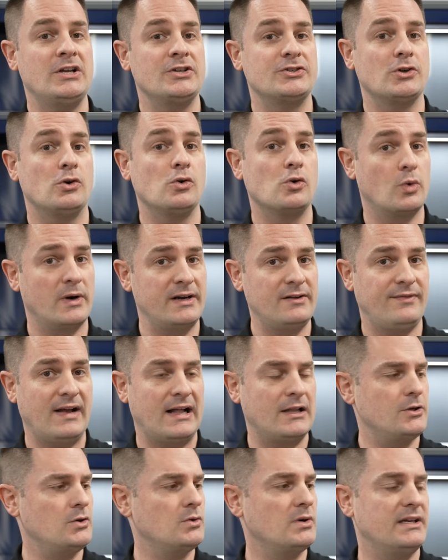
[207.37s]
So great
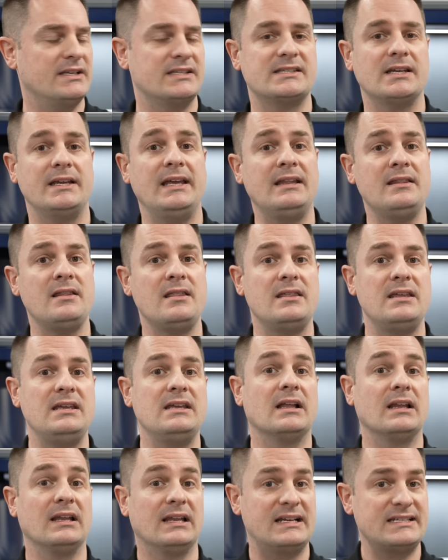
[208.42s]
value. It's in the
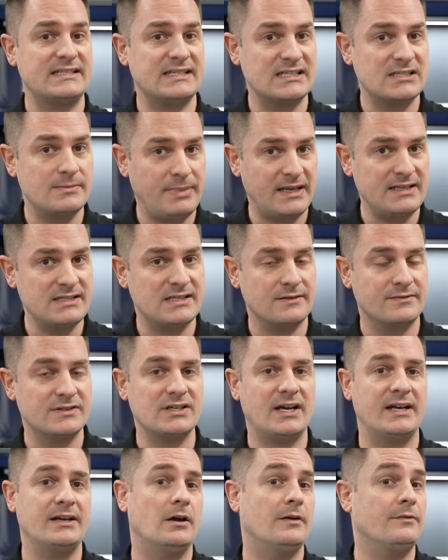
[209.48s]
less expensive
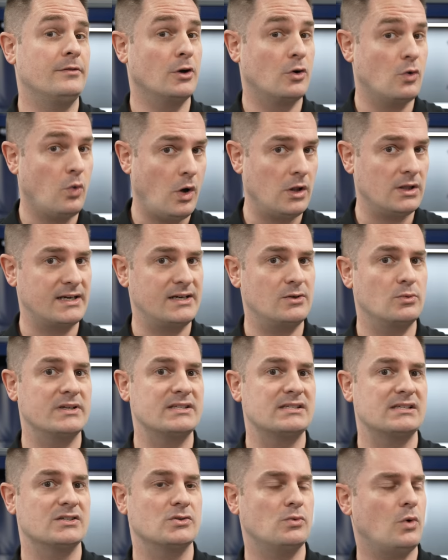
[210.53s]
side of the quality
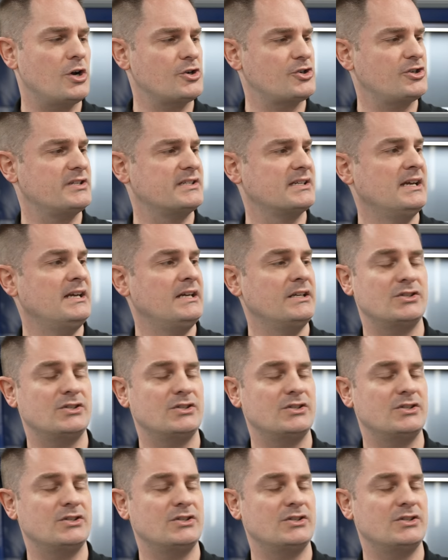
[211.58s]
rinseless washes.